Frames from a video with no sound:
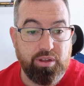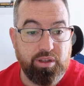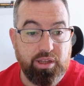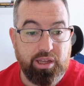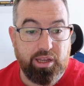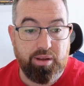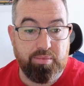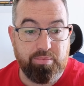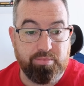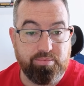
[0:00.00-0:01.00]

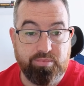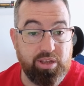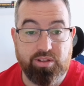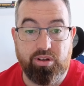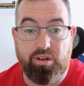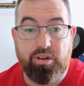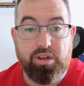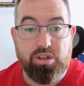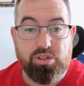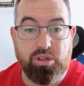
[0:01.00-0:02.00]
that's all.
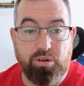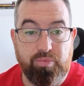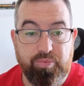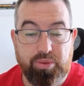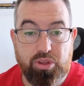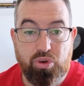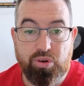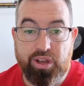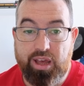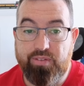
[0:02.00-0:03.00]
So you
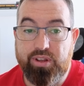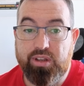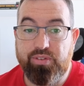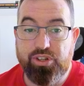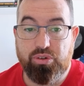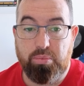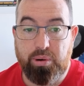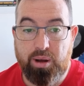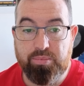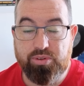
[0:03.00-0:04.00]
can have individual
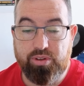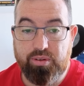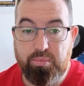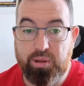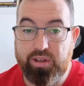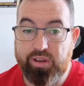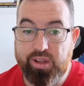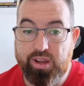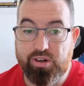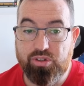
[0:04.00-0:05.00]
prompts built in
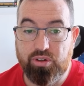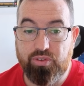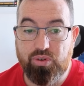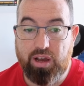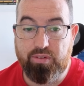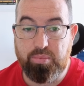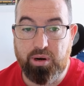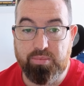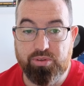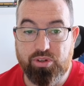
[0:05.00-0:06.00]
here. So if you have a
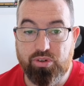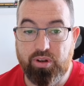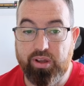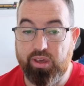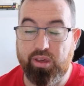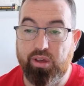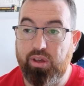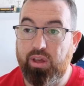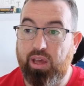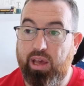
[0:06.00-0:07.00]
prompt that you like
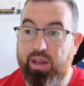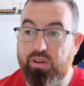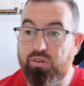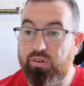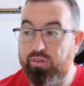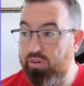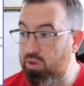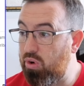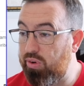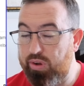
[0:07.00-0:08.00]
and your
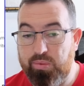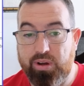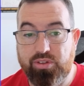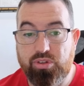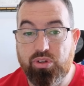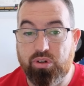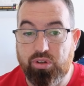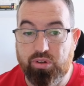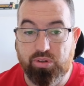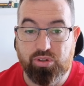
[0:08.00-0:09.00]
go-to ones, you can
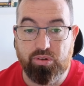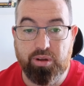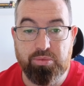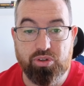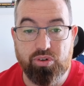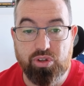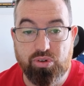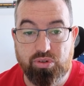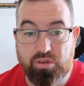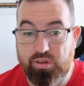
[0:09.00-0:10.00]
do it. So I'm just going to
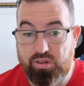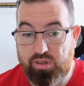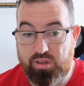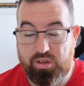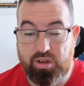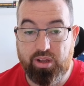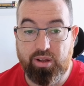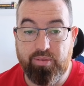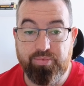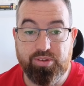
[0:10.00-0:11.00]
use
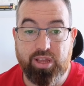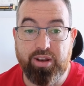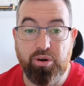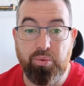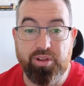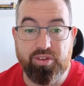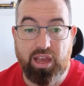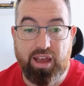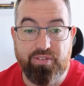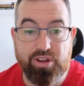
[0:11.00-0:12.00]
the standard ones they
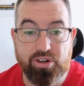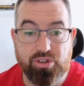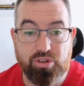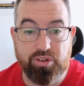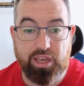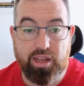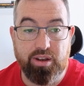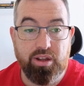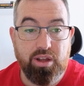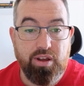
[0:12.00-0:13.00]
have here. So again,
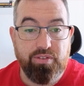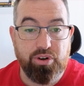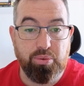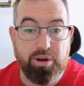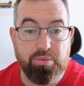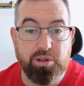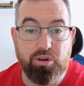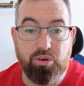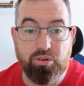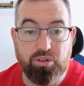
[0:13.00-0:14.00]
for Twitter, we
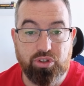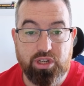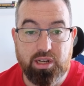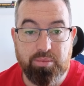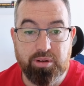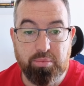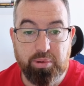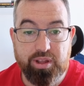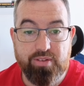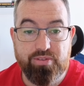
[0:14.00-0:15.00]
go 3 limiting
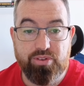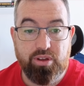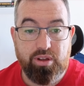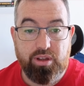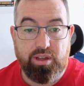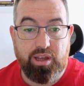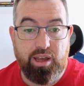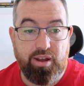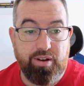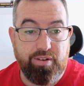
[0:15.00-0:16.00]
beliefs.
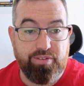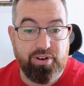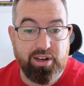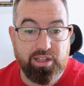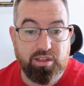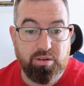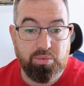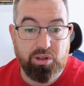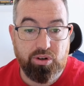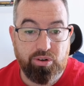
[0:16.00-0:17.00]
For LinkedIn, we
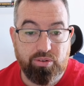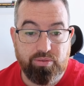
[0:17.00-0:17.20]
go